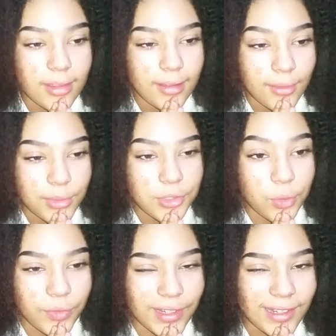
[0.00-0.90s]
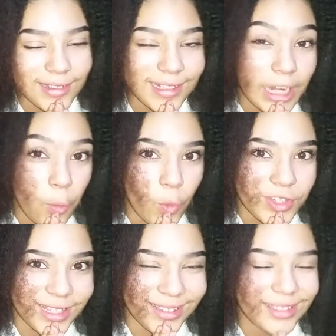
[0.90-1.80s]
that it was over. It
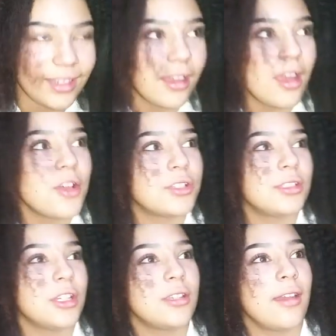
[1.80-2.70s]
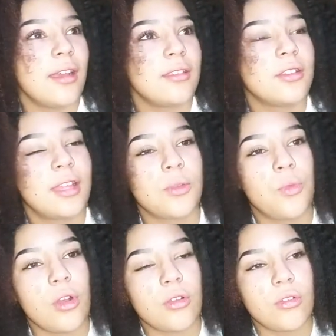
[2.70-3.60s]
wasn't. So I turned around to like
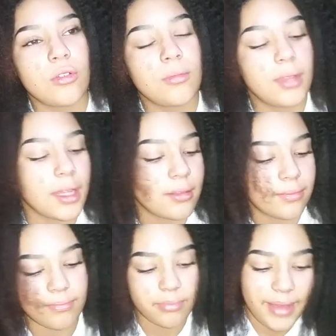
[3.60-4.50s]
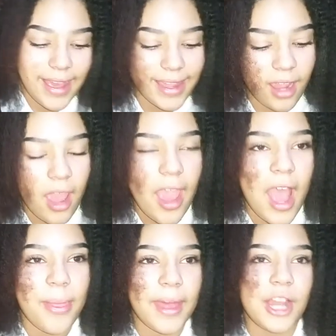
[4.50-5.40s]
walk home, like, bye,
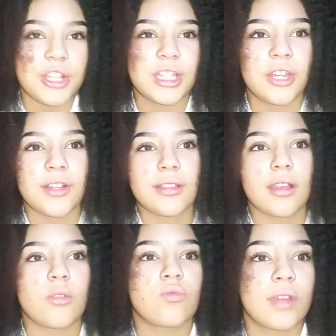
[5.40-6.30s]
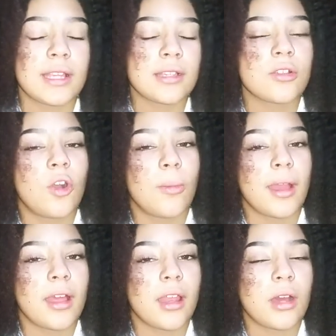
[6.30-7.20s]
and then I just hear this like racist
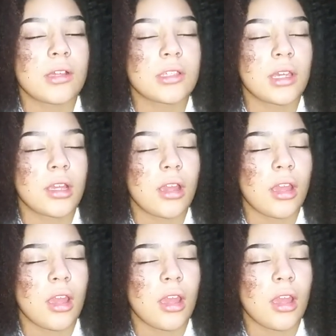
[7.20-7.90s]
comment, and I was like,